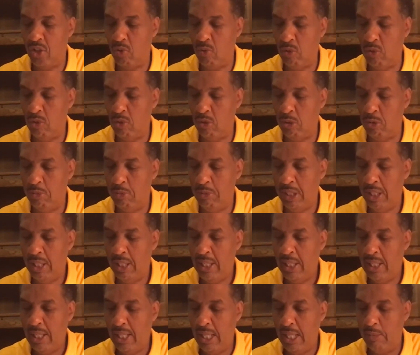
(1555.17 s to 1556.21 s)
womb
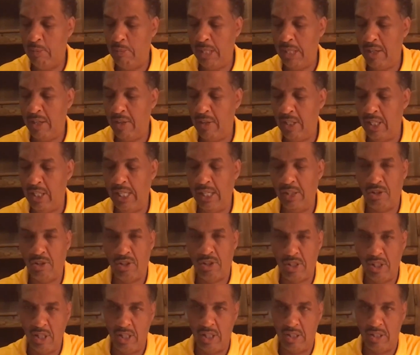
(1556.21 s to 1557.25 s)
and bear a
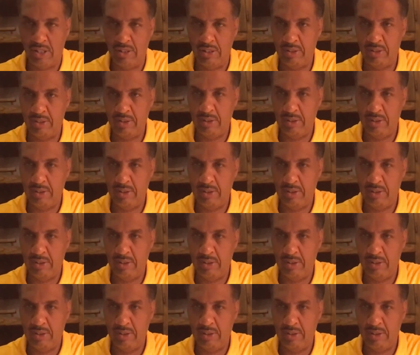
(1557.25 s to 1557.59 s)
son.